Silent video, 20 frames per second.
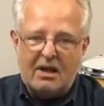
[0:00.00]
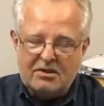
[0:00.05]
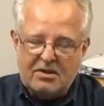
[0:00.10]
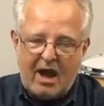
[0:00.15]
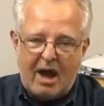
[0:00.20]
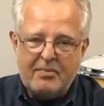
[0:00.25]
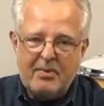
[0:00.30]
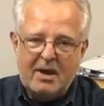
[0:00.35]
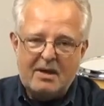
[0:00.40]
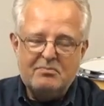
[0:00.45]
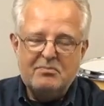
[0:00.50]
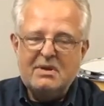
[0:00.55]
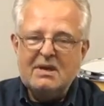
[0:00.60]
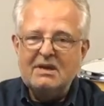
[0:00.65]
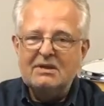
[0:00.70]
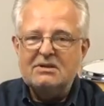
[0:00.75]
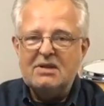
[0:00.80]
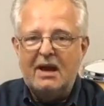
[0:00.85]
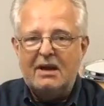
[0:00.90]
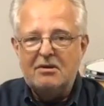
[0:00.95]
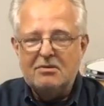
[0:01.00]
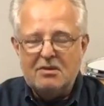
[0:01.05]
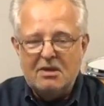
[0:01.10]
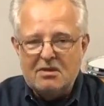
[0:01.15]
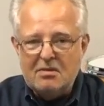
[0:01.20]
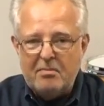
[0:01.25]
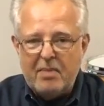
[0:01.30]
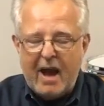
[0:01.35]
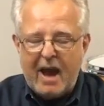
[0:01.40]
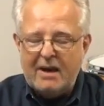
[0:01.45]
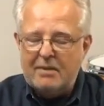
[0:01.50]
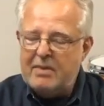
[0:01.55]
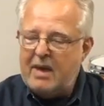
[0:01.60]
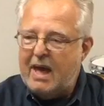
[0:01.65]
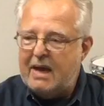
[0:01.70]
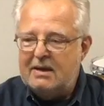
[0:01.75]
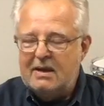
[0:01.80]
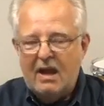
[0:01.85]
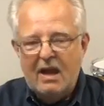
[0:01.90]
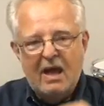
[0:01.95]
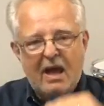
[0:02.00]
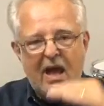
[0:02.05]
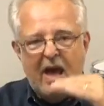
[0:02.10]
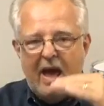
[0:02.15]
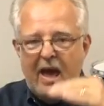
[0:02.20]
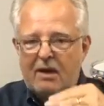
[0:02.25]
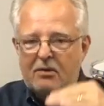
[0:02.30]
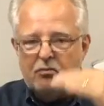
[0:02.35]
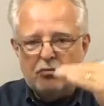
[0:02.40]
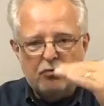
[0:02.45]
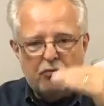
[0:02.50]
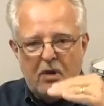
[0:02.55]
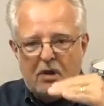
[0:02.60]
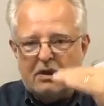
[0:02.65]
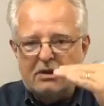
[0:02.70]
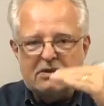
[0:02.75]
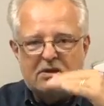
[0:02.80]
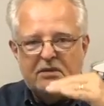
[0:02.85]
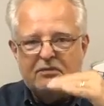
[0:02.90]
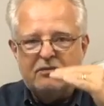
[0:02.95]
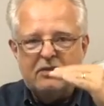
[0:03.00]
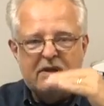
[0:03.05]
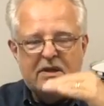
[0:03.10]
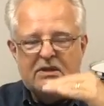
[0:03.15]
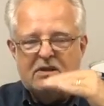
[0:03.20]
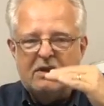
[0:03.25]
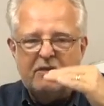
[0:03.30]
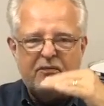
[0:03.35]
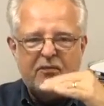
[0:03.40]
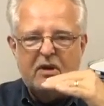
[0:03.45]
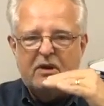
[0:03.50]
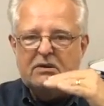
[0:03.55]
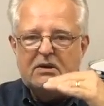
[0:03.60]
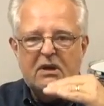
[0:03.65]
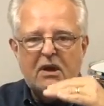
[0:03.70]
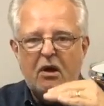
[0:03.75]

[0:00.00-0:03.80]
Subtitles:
top head being tighter than the bottom head and relatively different.